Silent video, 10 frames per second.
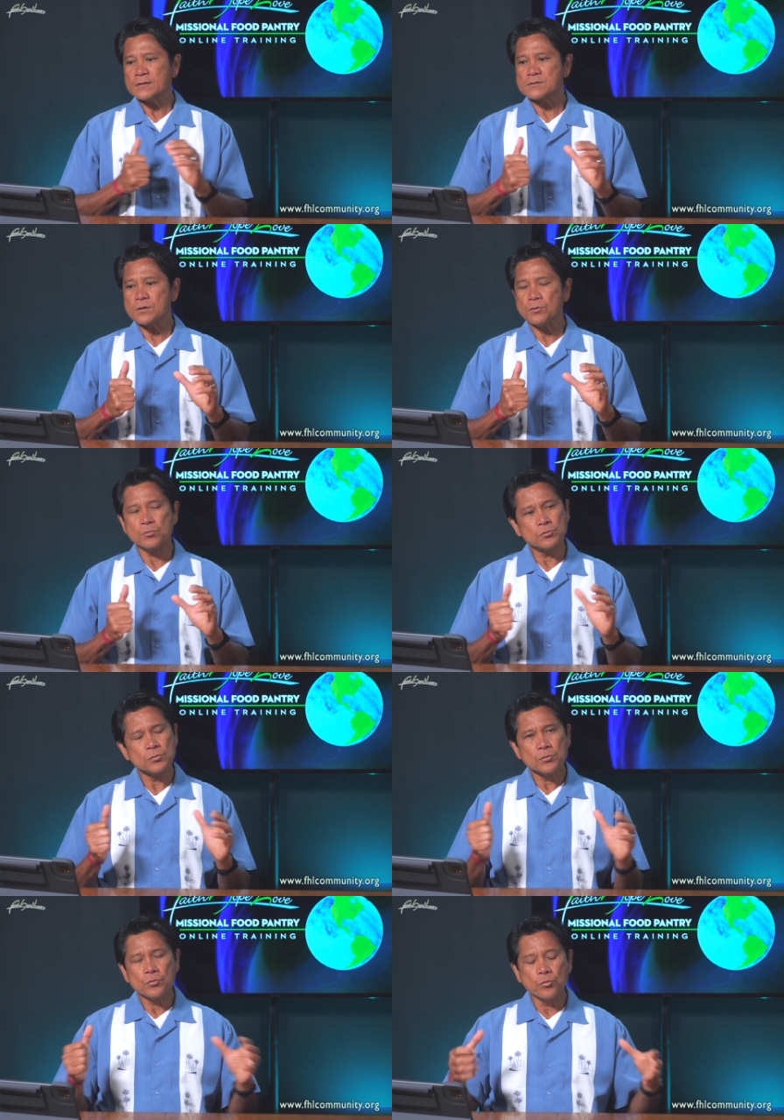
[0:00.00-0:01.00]

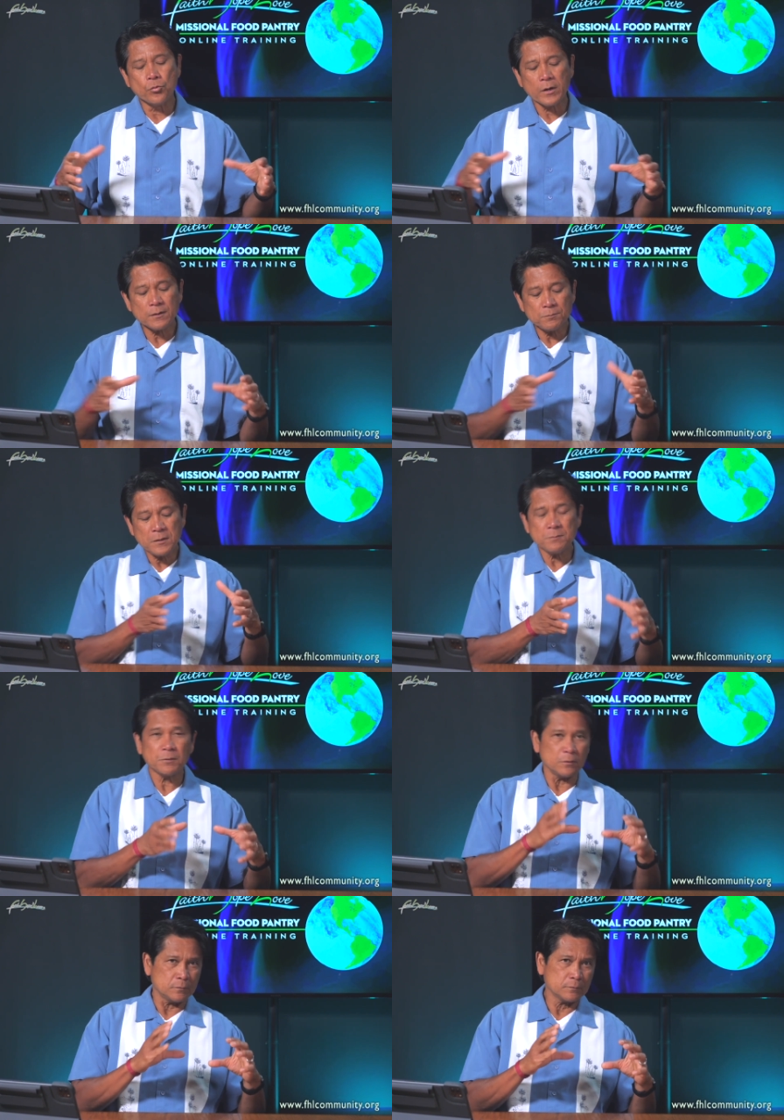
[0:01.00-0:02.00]
So when
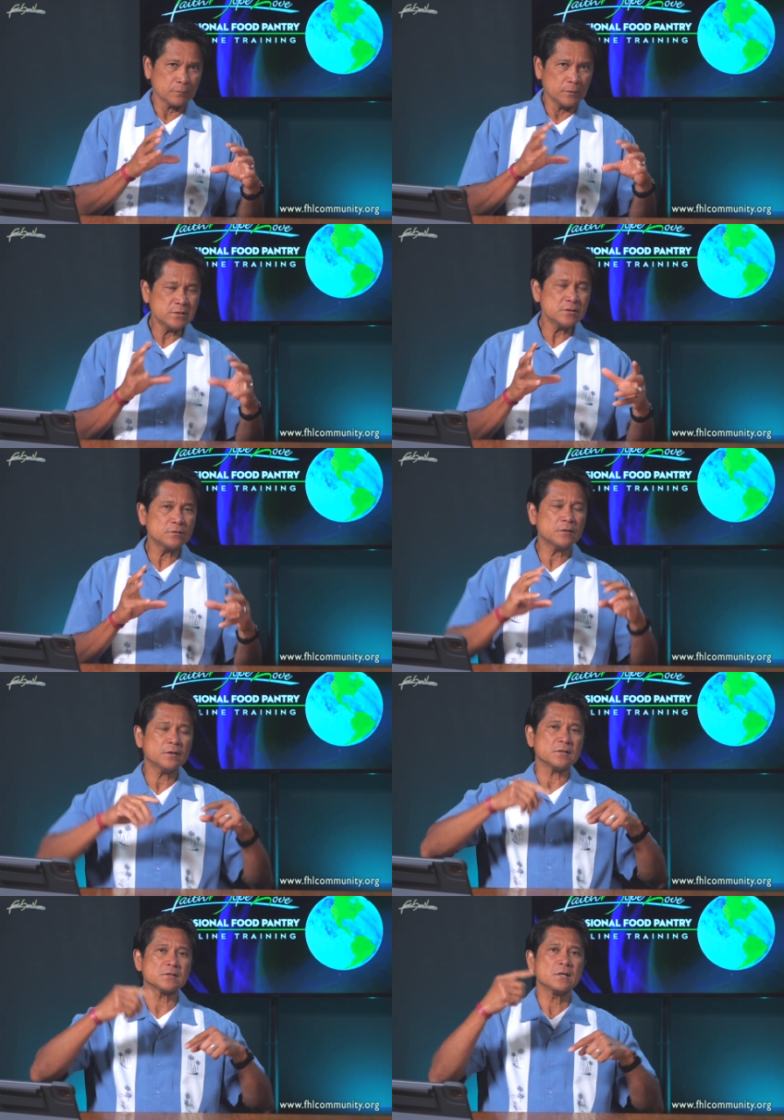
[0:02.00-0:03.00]
people, listen to
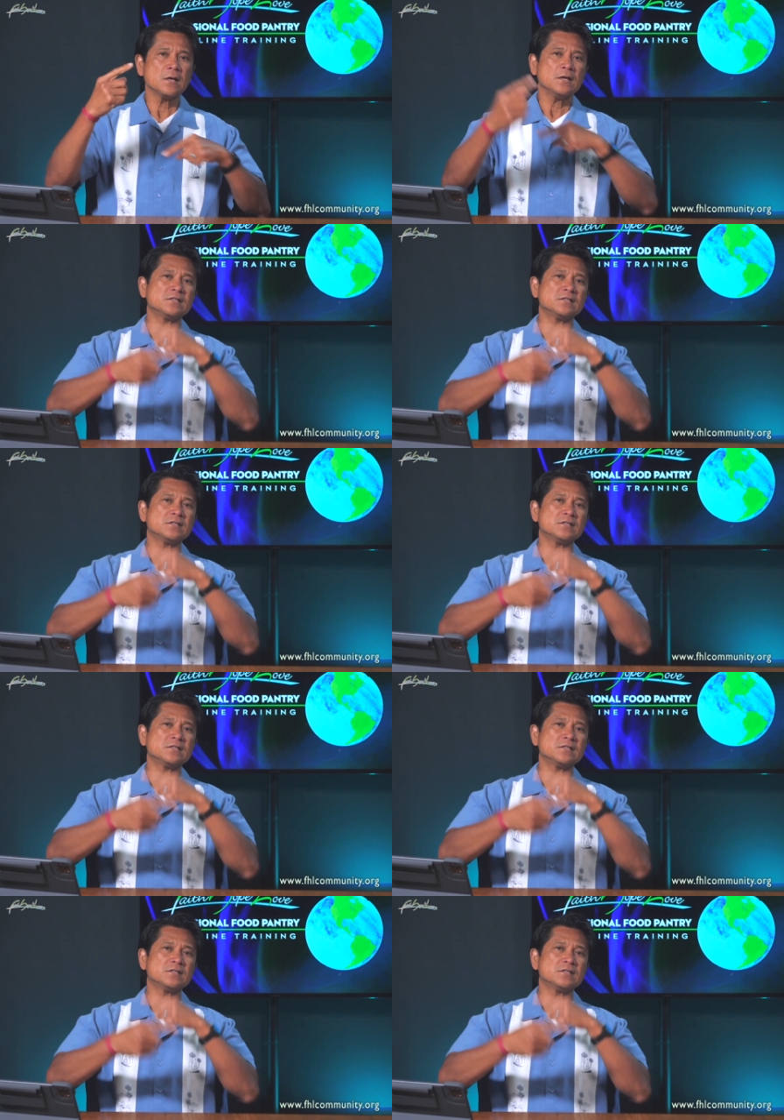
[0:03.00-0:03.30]
this,